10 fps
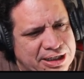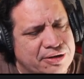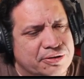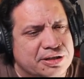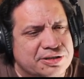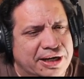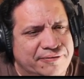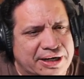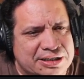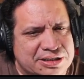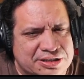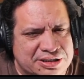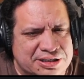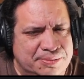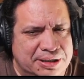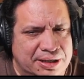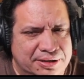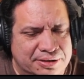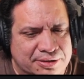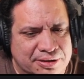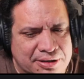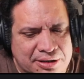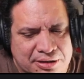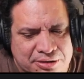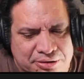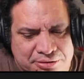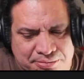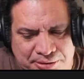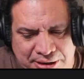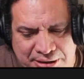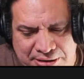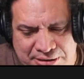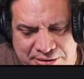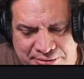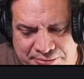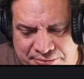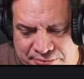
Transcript: Then I would also have access to some of the other Google products.